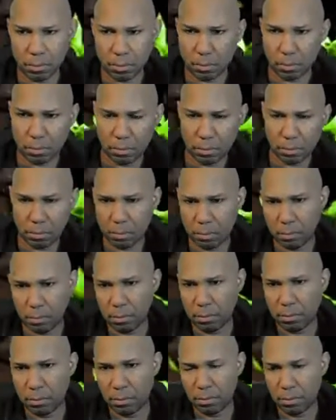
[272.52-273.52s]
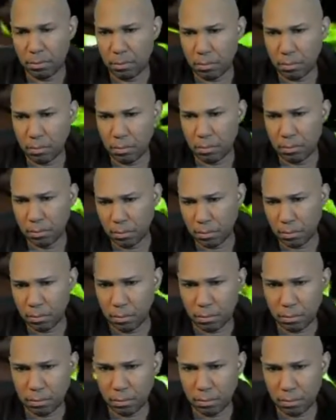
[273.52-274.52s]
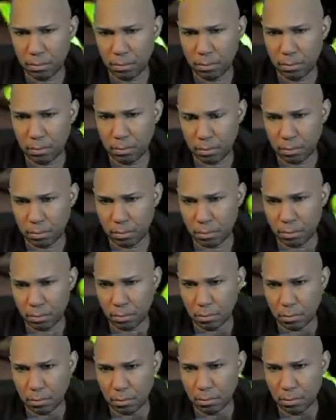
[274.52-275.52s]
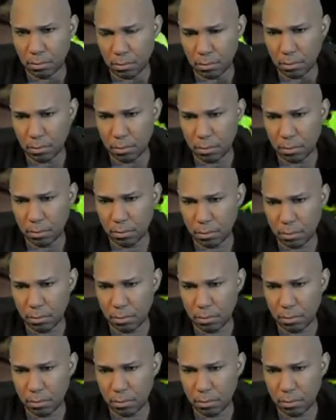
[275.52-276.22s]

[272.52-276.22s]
(not speaking)